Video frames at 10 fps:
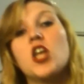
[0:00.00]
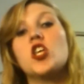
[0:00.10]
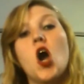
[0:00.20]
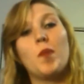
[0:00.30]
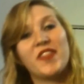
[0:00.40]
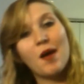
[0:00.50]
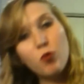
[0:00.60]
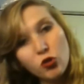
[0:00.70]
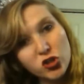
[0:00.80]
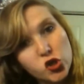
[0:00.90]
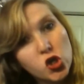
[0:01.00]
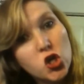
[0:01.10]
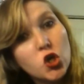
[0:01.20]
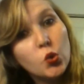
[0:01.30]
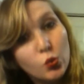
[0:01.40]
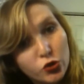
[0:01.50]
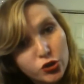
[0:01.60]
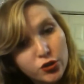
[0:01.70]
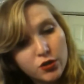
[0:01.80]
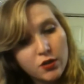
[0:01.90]
Yo, but that pool is
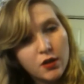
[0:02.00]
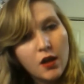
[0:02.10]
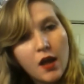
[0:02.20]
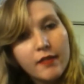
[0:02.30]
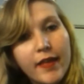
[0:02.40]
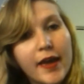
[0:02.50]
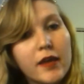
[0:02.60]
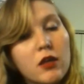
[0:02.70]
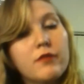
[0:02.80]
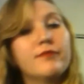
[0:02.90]
huge. Like,